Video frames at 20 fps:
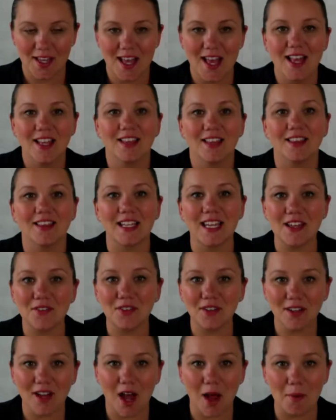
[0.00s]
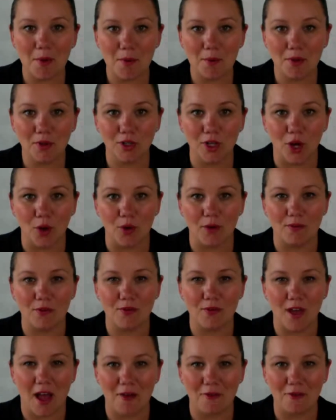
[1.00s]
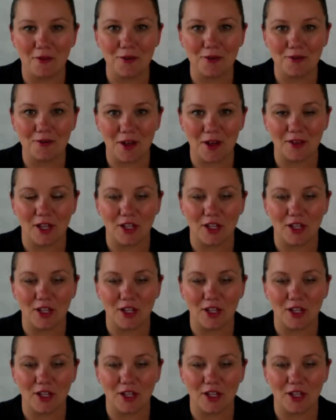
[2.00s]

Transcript: Leave a comment below if you've ever felt